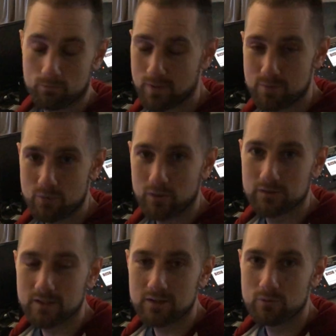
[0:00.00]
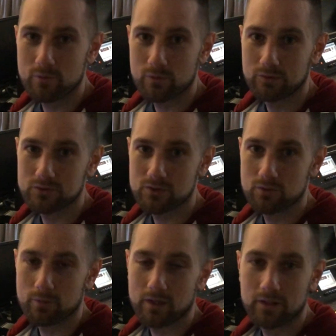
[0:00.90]
Maybe one day we will
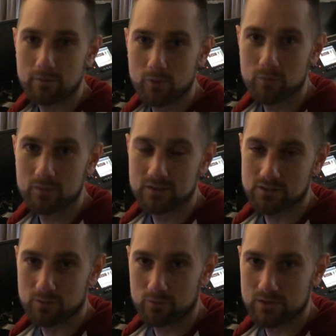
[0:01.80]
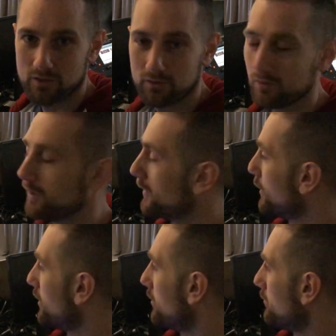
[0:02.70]
do, but at the moment in time we don't.
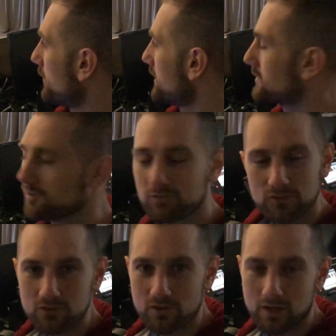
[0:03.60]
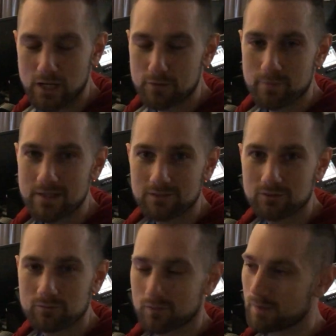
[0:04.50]
But it's good for you to know how to make
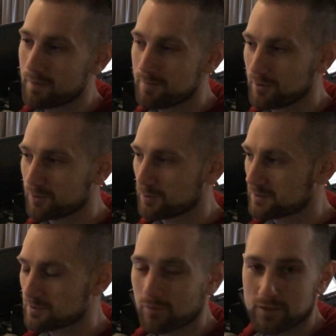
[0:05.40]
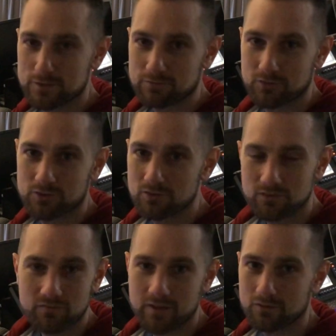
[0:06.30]
them, and maybe you're doing some lights for a
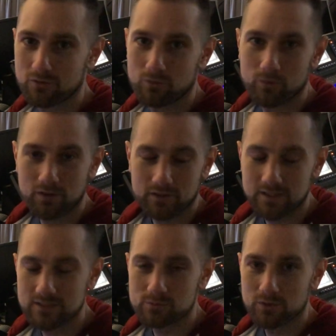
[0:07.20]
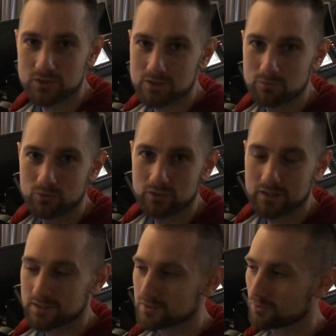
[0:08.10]
youth event or one of the kids worship
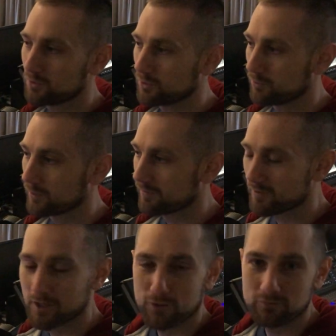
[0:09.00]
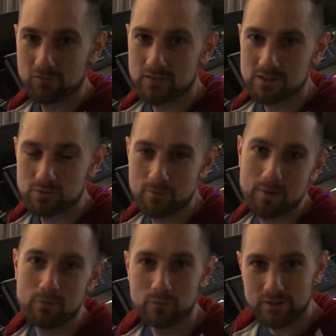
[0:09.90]
mornings or one of our other events where
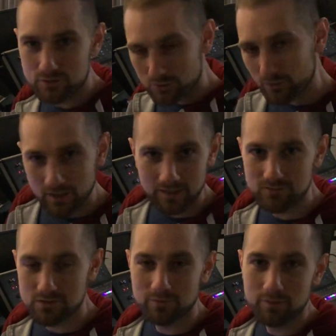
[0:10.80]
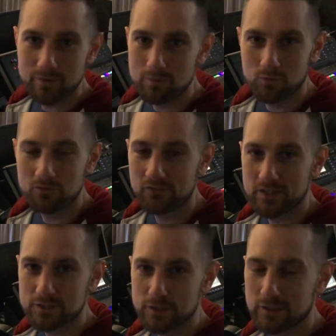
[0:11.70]
maybe we do want to have something a bit more
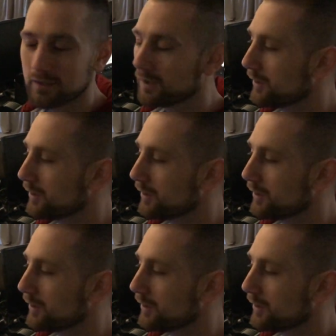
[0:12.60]
flashy.